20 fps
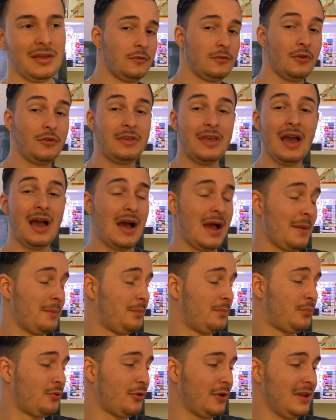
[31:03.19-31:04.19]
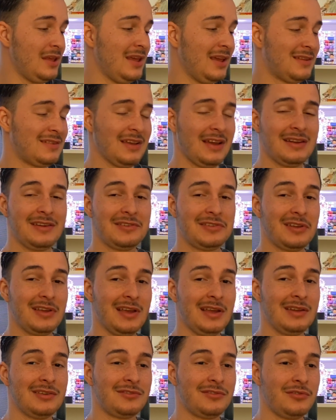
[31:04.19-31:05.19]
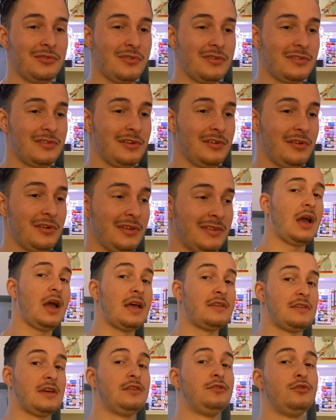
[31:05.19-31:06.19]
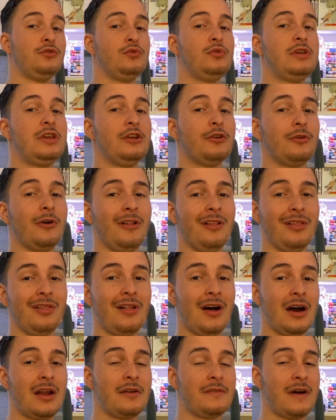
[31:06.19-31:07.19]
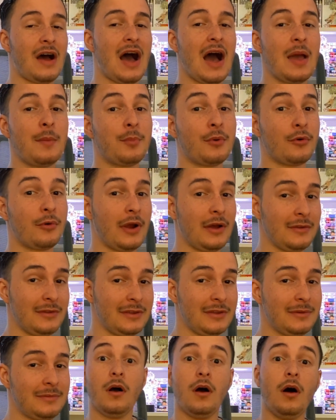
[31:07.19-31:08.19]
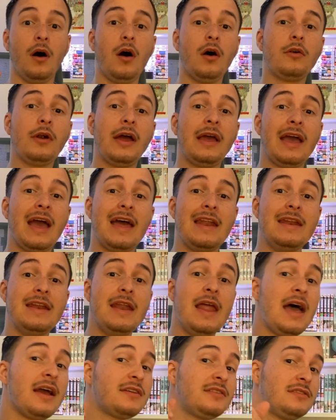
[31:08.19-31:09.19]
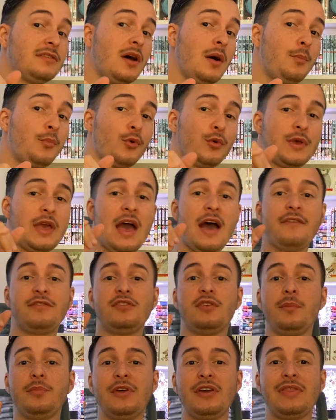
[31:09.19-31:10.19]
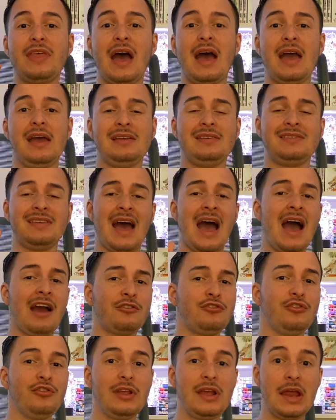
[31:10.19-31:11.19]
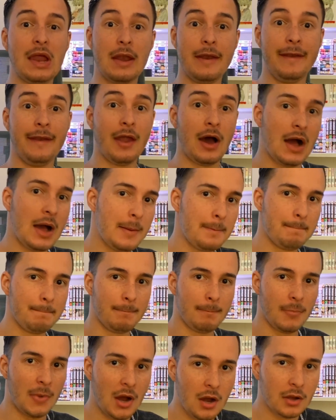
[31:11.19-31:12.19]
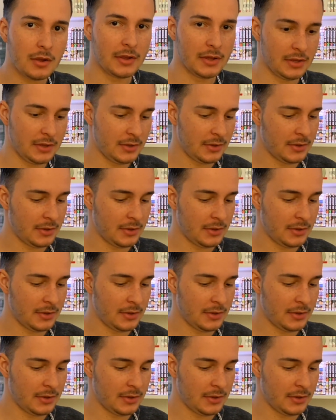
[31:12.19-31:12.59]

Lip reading: So yeah, I'm pretty excited to get into the series as I do hear a lot of hype around it. All right, and next up we have something that is actually not manga.